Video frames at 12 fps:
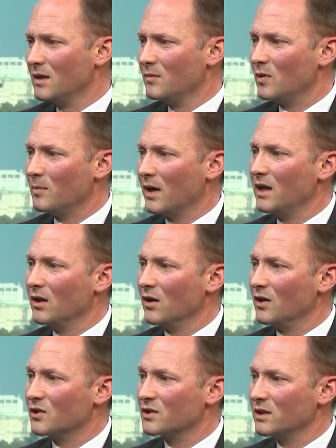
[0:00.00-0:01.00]
But by and
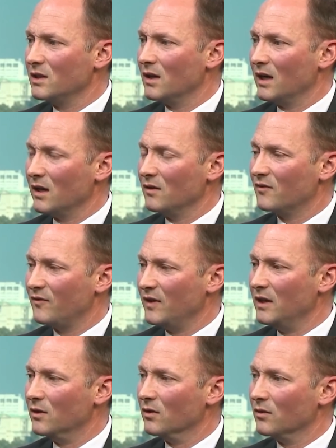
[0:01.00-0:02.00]
large, I don't
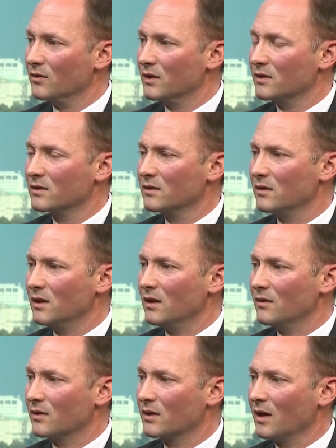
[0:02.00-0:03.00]
feel that
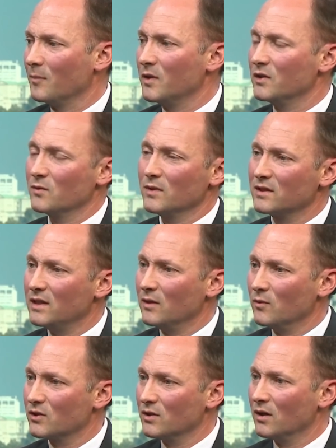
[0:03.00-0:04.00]
the companies that we're
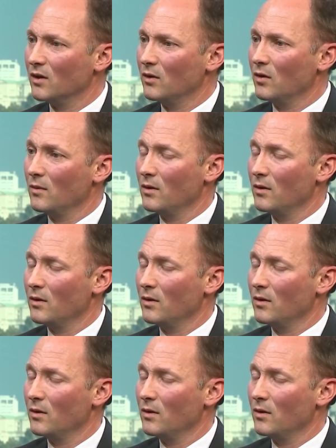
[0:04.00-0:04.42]
seeing, which are